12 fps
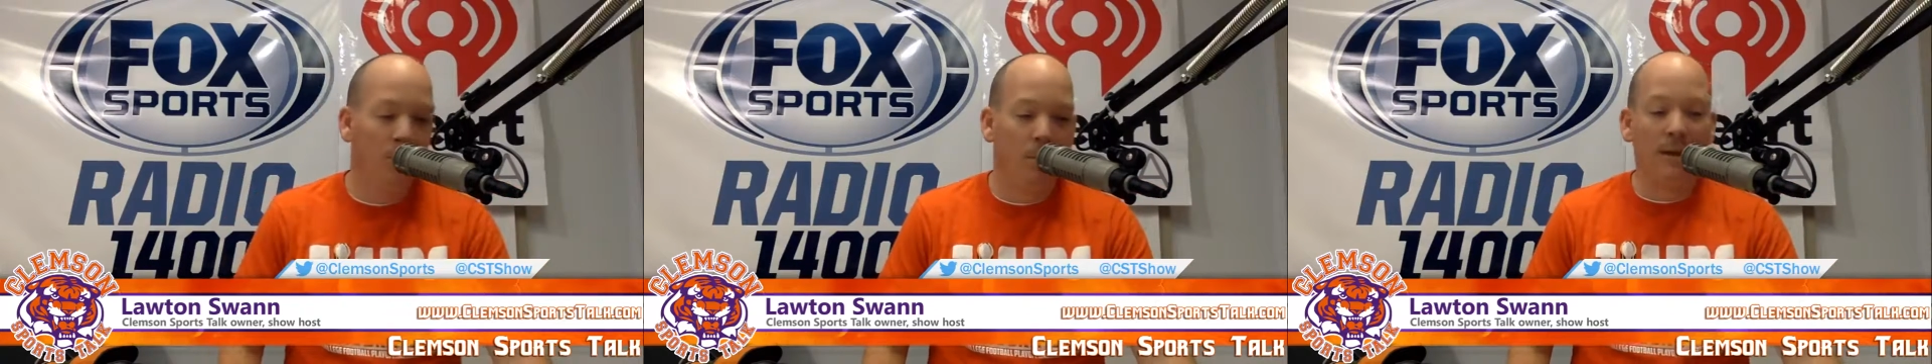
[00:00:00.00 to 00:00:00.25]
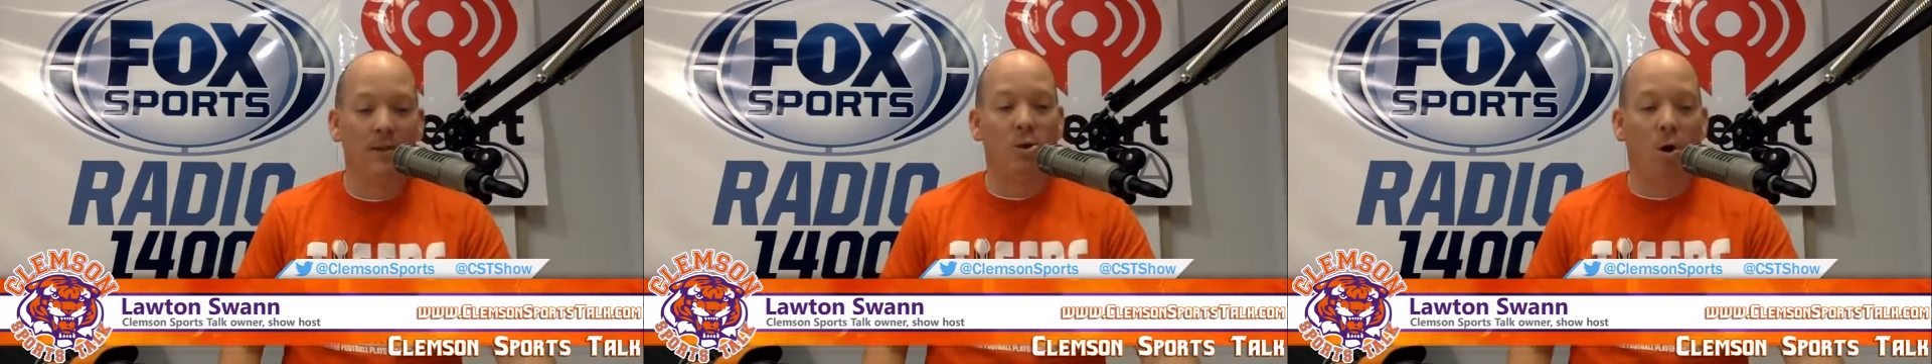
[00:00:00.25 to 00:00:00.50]

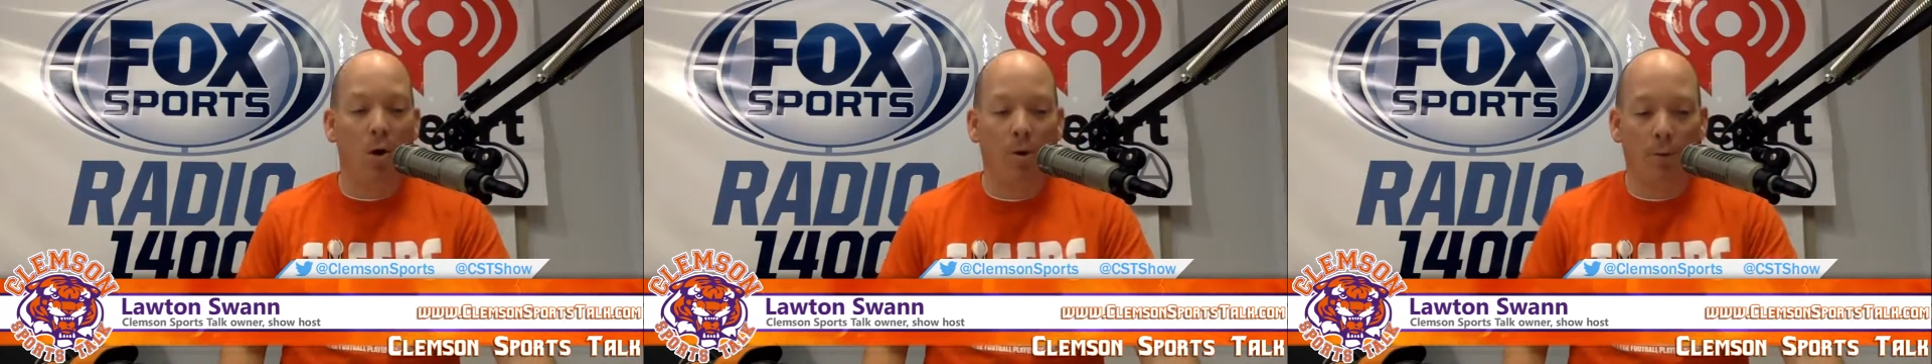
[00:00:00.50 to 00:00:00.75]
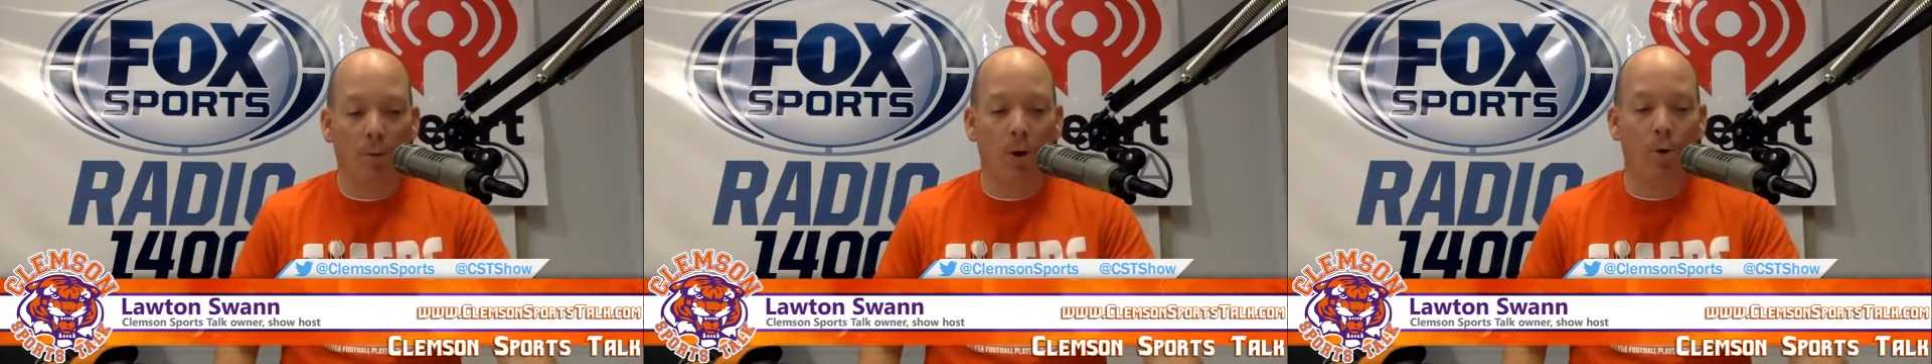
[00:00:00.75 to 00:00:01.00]
But it's on
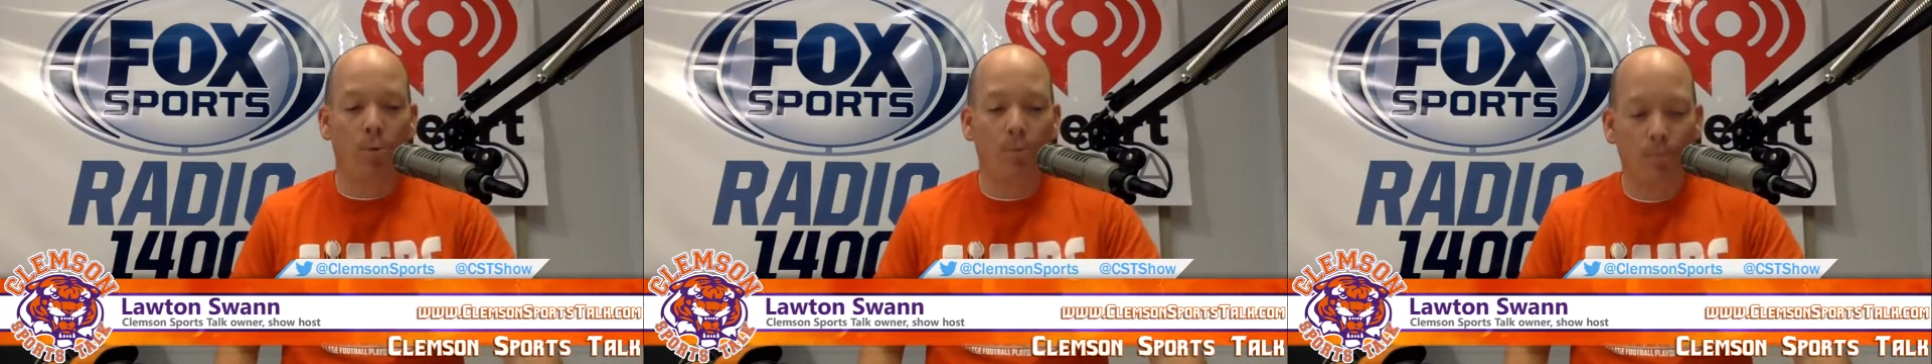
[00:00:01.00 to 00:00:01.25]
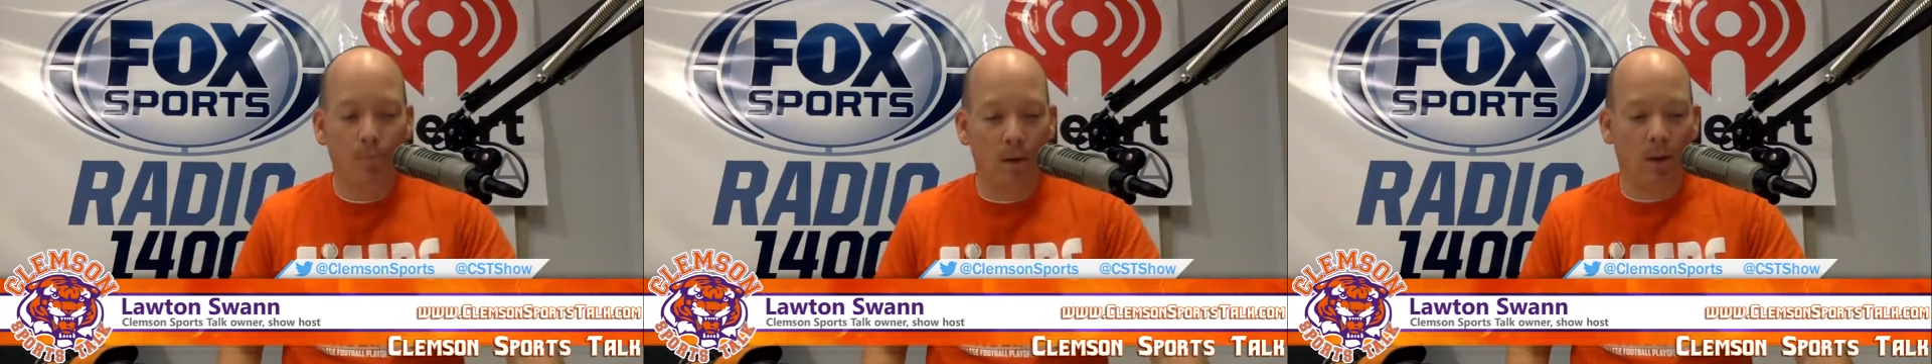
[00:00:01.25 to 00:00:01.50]
the road,
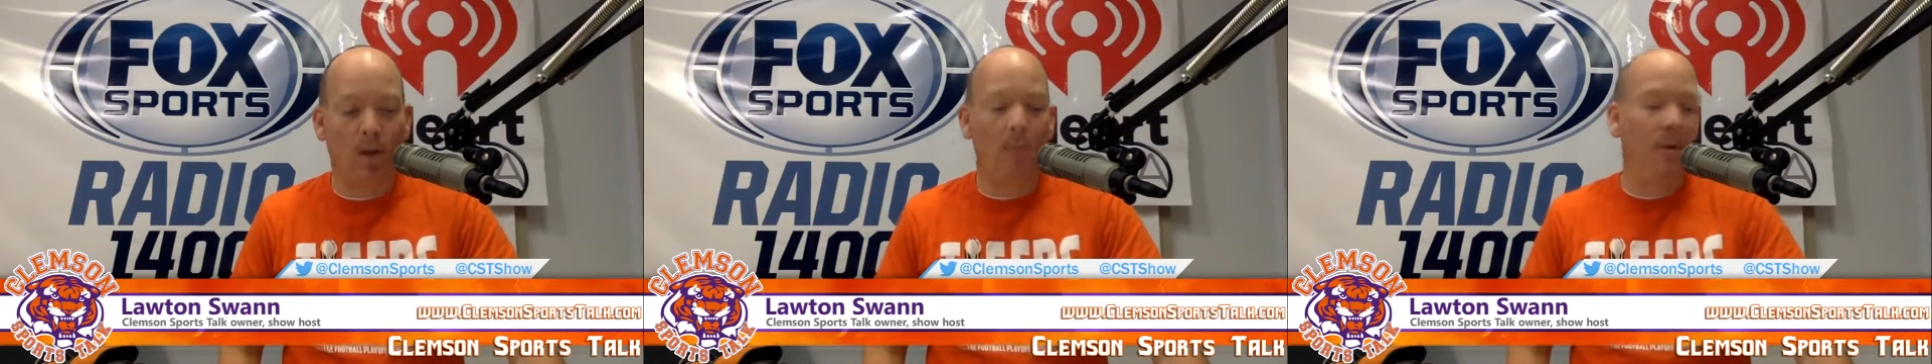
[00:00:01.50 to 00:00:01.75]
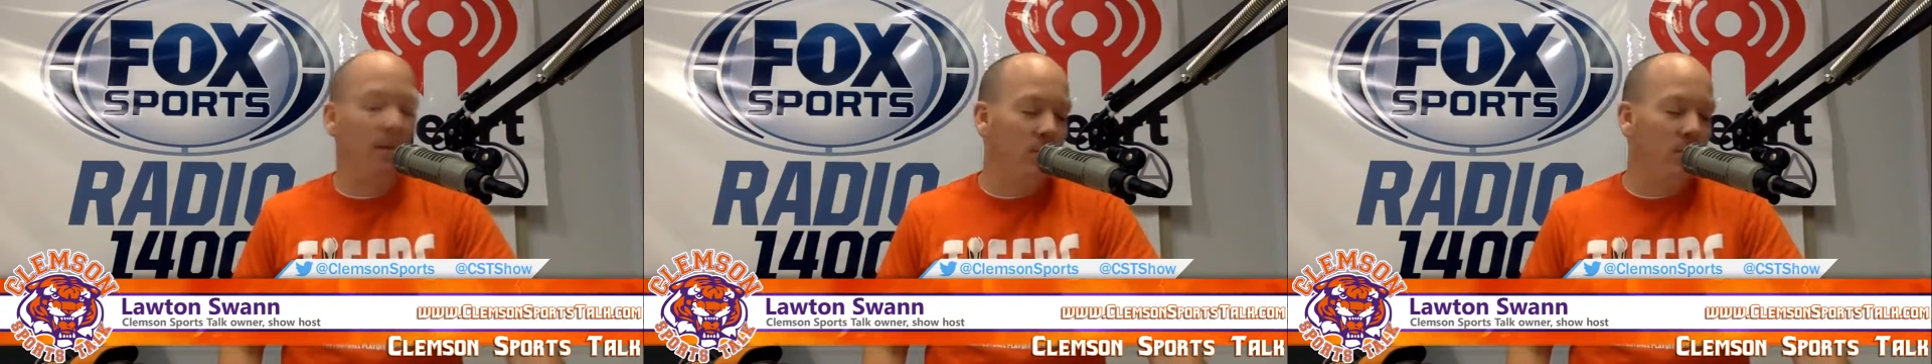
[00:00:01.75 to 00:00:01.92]
Columbia,